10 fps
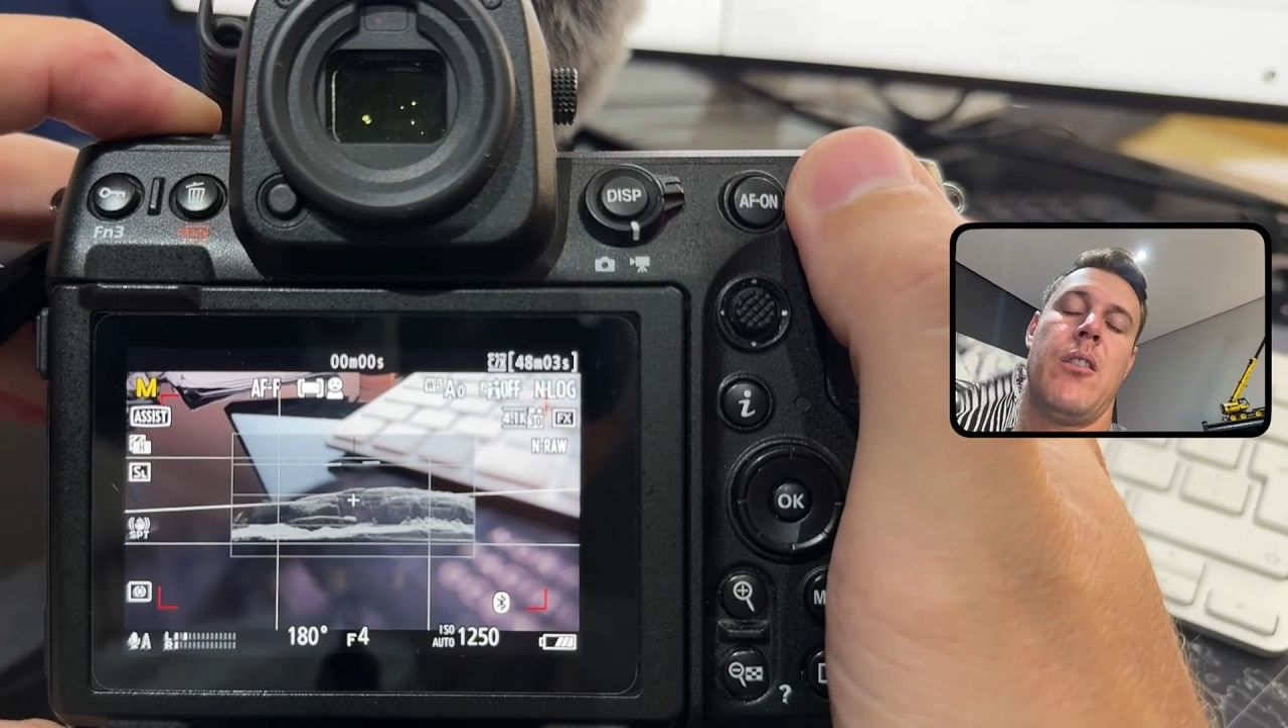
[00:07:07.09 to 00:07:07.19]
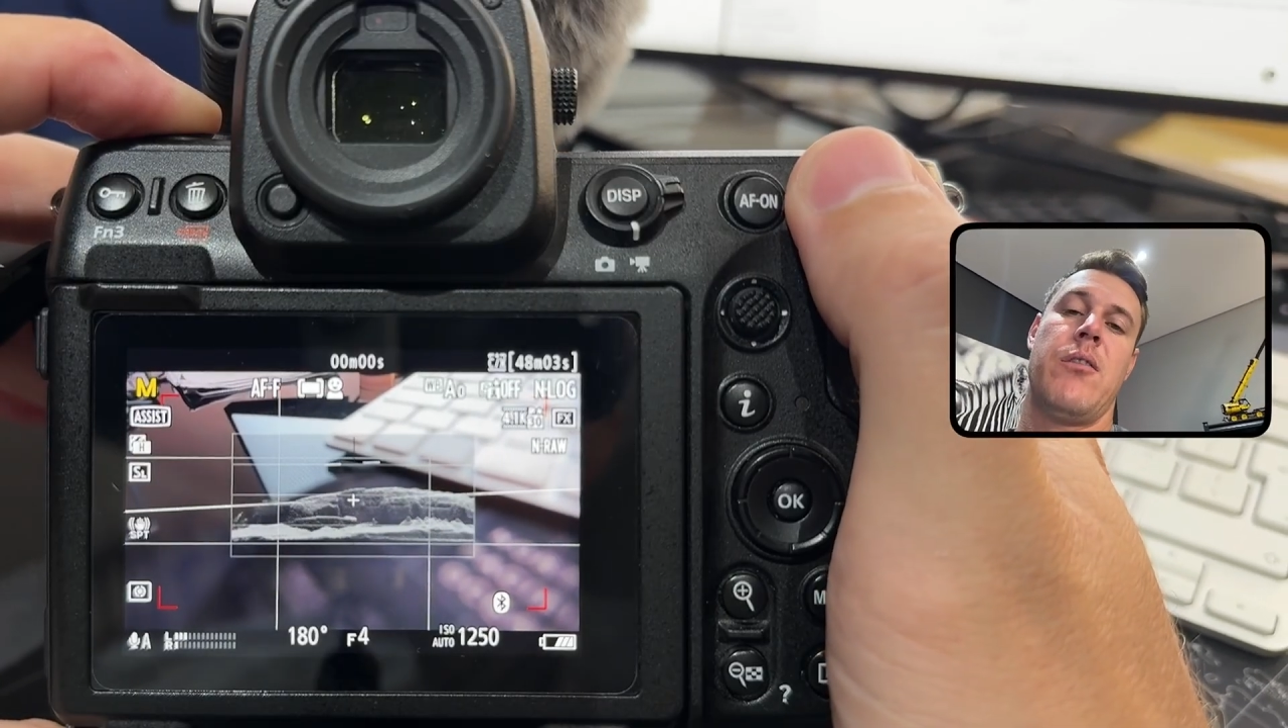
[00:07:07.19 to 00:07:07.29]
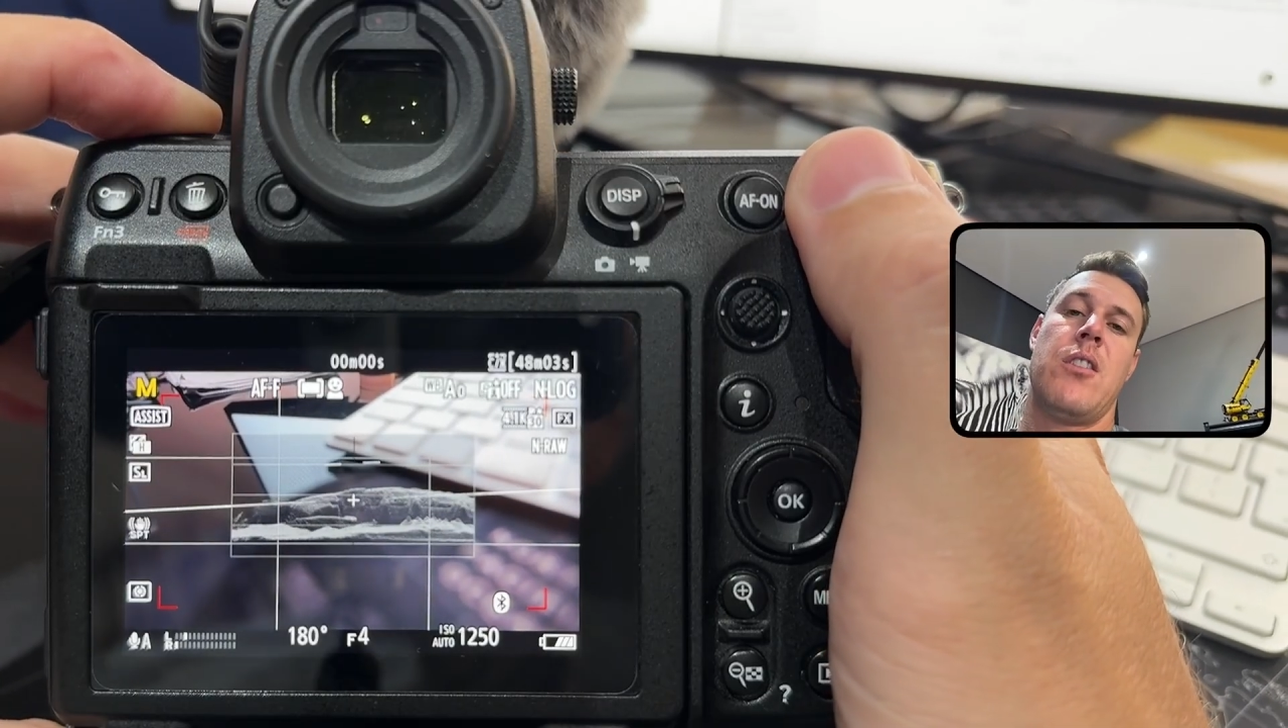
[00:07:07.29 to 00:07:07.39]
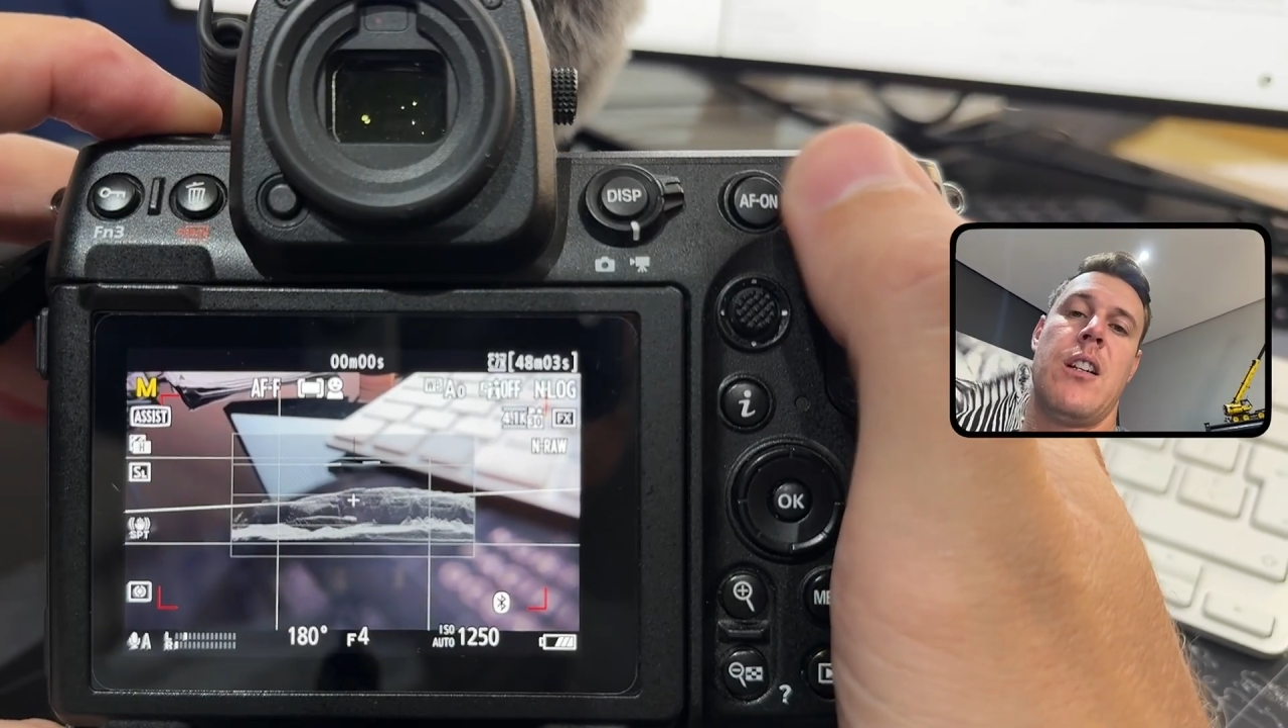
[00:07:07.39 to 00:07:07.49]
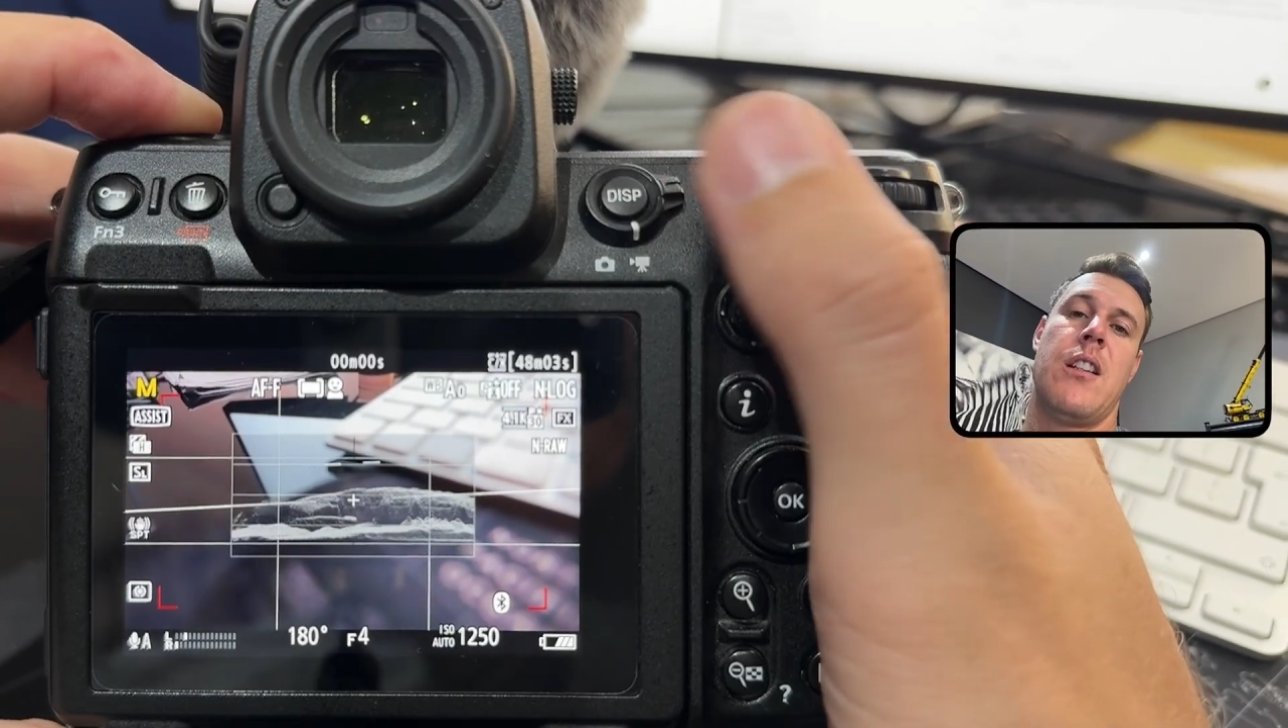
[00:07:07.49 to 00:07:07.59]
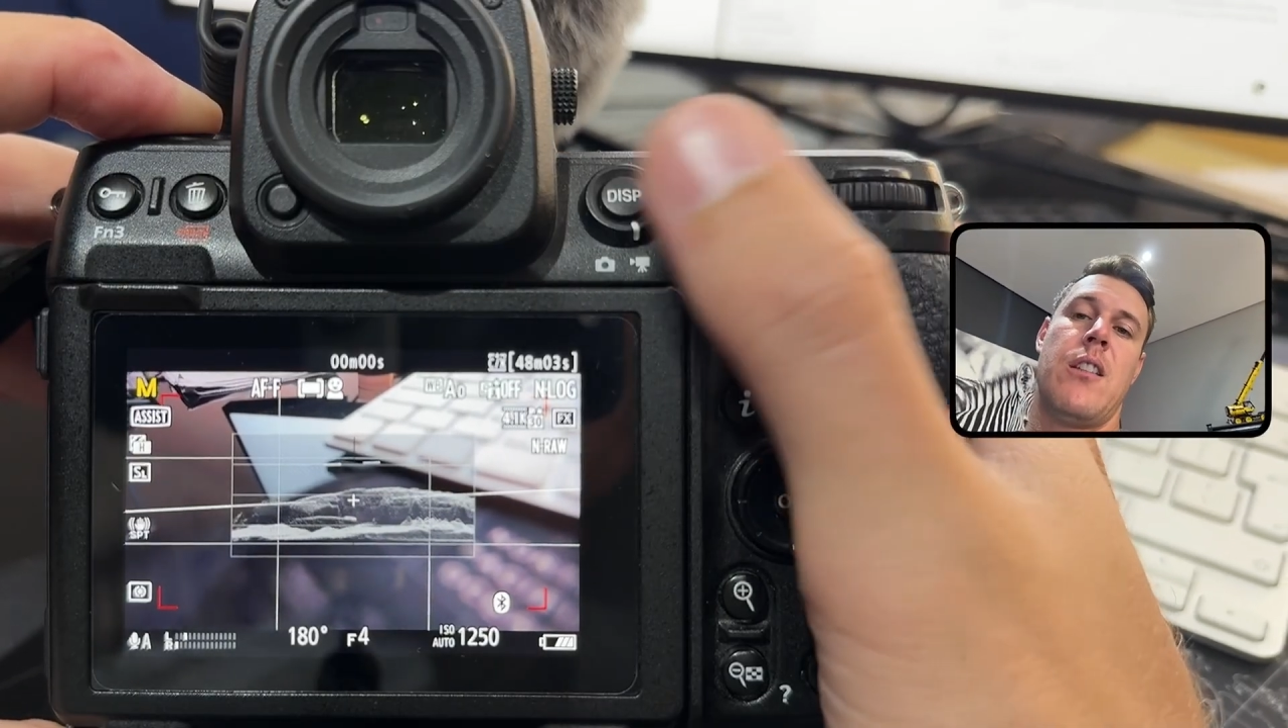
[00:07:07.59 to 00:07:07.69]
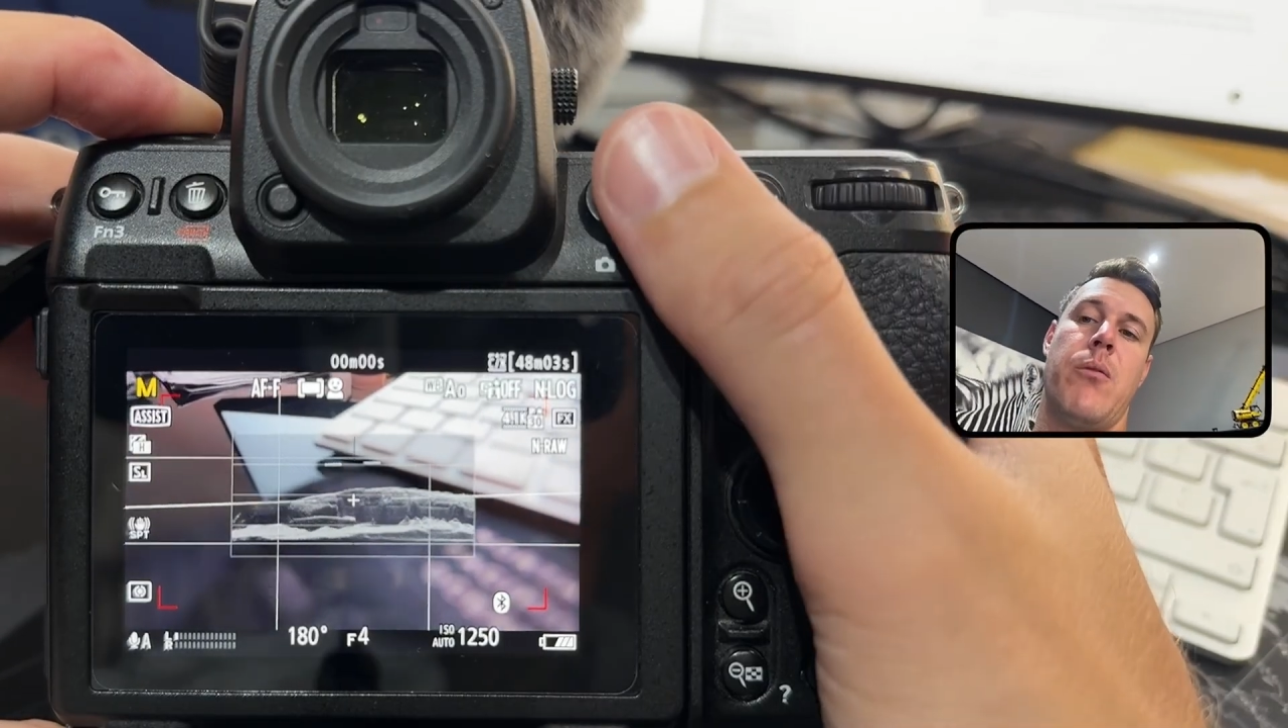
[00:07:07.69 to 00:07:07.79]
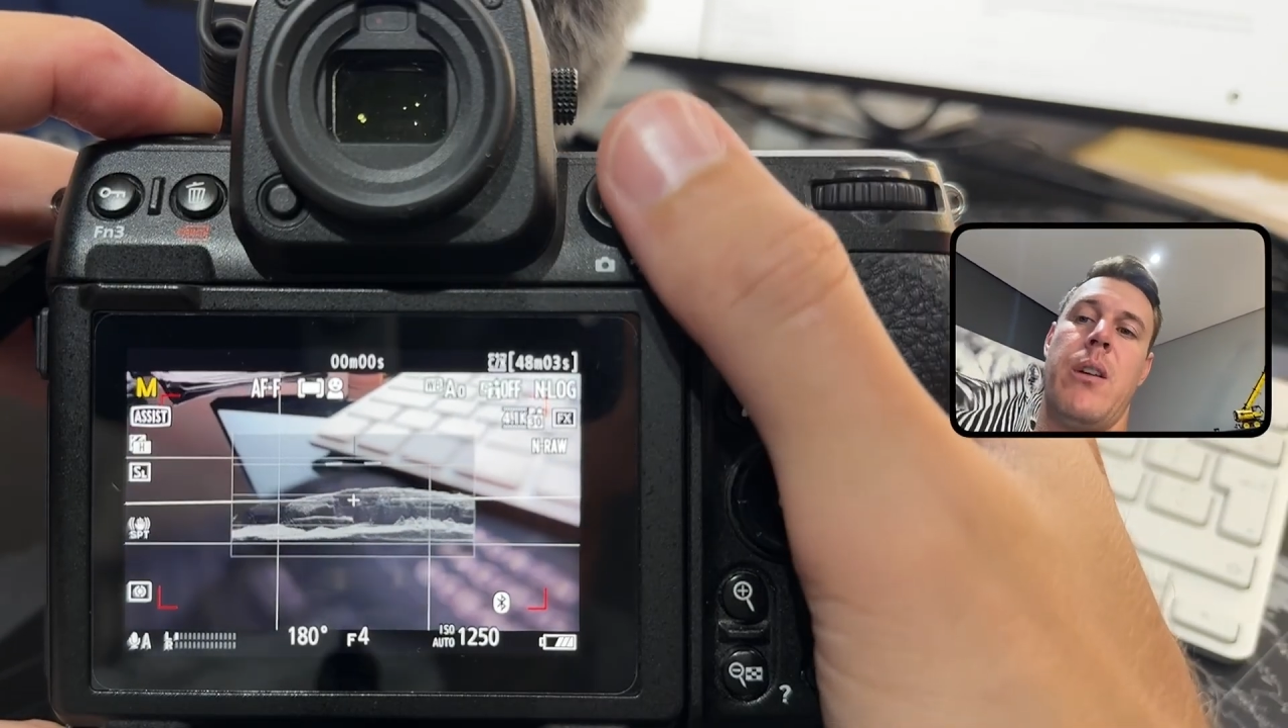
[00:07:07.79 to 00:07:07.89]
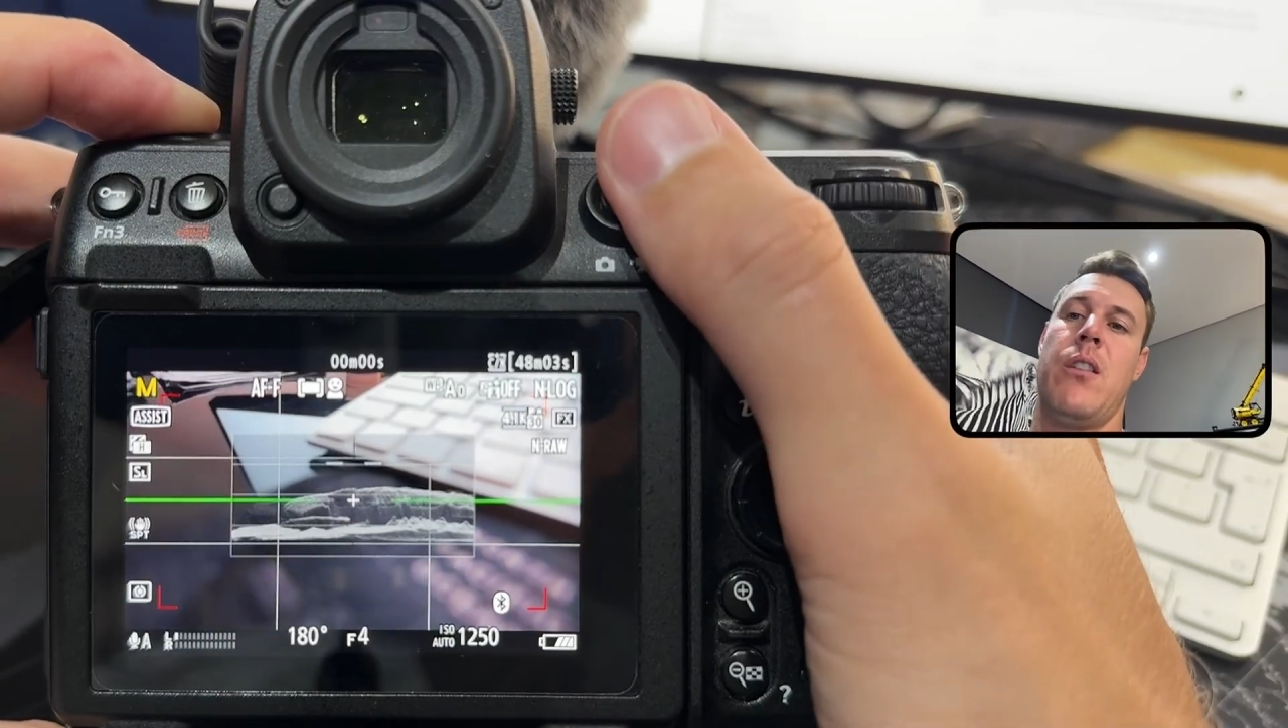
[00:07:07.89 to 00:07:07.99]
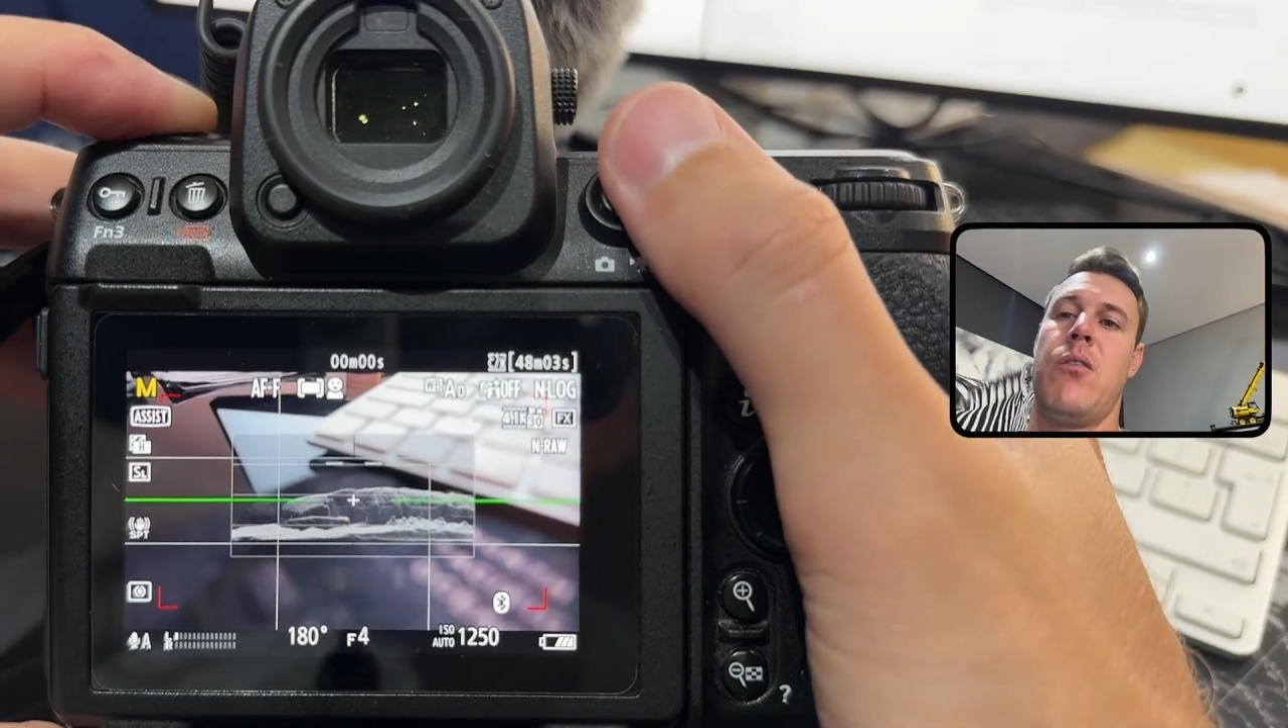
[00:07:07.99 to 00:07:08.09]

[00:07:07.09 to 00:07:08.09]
of each other when